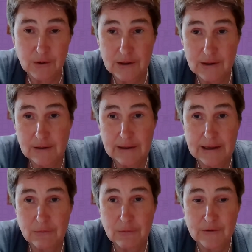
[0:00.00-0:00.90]
Uh,
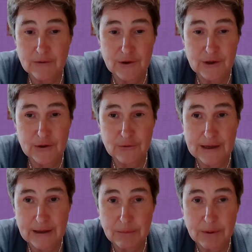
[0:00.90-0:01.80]
I work for
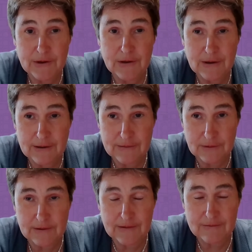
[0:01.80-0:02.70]
UNEP, the, as,
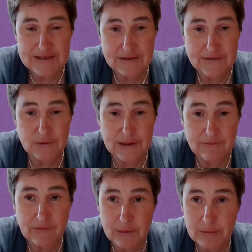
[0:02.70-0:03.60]
as I've said, the UN
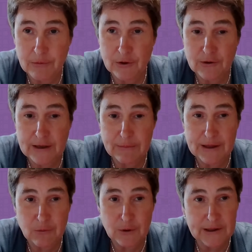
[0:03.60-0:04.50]
Environment Program, and
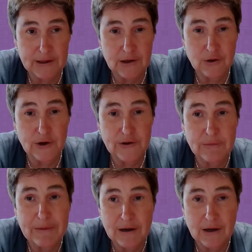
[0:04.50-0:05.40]
I work in our North
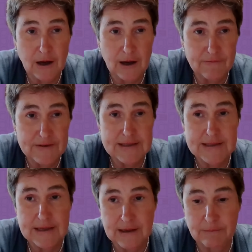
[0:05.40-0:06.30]
America
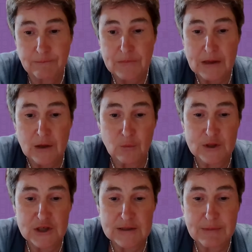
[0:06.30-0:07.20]
office, um,
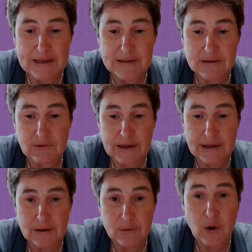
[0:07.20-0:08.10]
which is based right
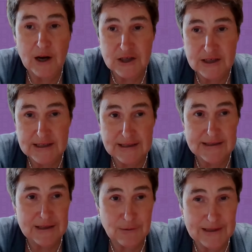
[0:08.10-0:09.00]
here in Washington.
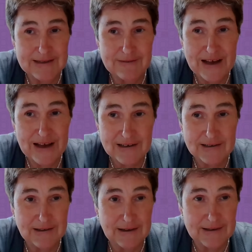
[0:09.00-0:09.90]
So, in effect,
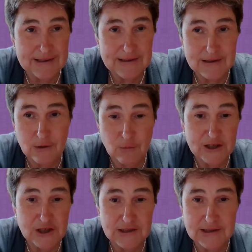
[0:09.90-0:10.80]
uh, this is our
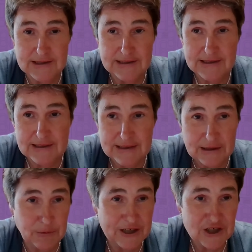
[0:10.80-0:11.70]
Washington, D.C.
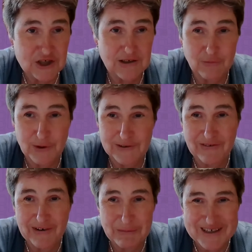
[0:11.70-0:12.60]
celebration of World
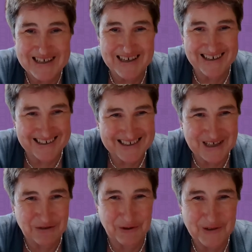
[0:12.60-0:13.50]
Environment Day. And
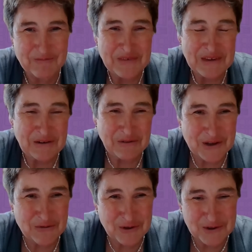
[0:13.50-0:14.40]
so, we're
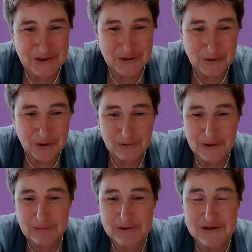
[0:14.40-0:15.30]
really thrilled that you all
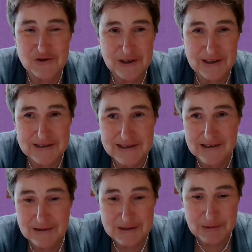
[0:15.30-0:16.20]
were able to join us
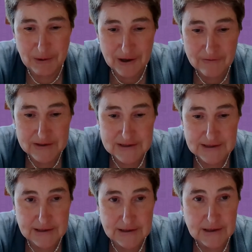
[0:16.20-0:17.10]
uh, to be part of it
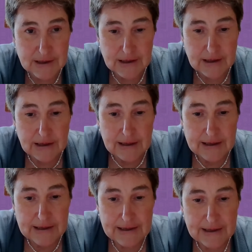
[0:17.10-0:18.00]
today.
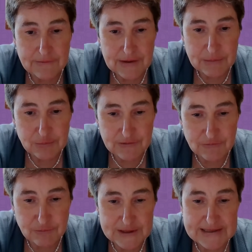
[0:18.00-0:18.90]
And I have a
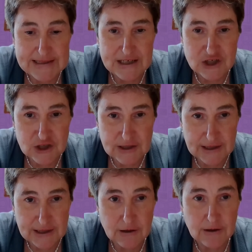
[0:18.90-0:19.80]
brief presentation
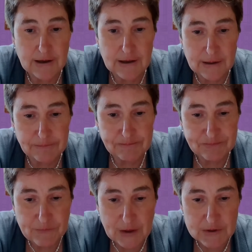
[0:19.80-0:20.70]
here. Um,
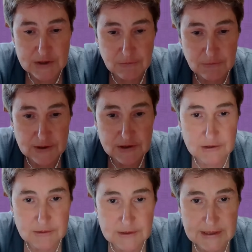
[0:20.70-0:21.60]
which I'm going
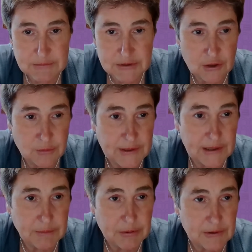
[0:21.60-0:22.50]
to attempt to open
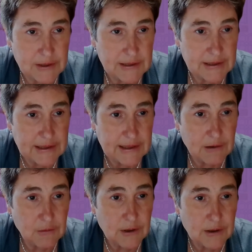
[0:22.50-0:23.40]
up right now.